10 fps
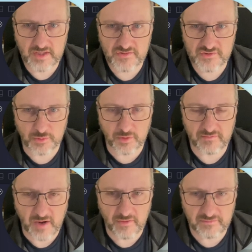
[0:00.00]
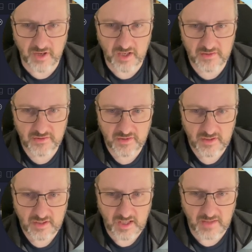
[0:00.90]
two are verified
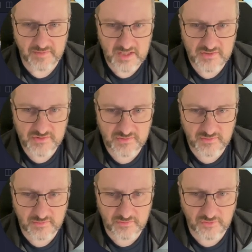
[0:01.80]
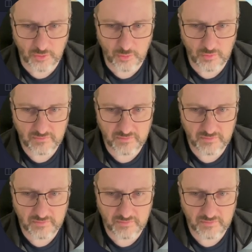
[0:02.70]
and these two from the